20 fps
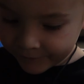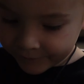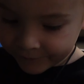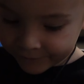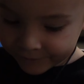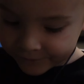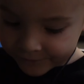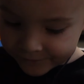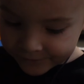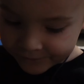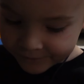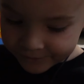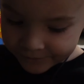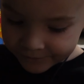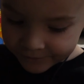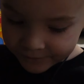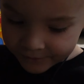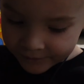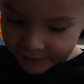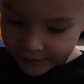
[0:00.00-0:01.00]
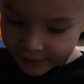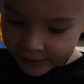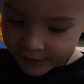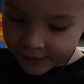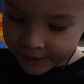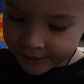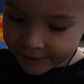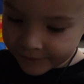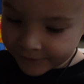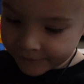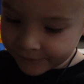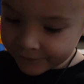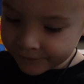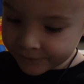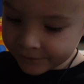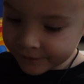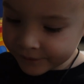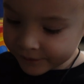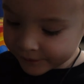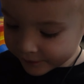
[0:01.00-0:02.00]
You are one lucky
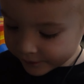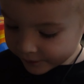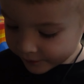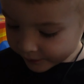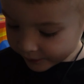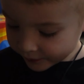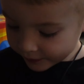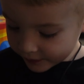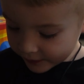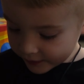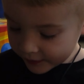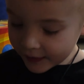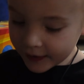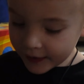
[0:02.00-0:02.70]
guy, Asher.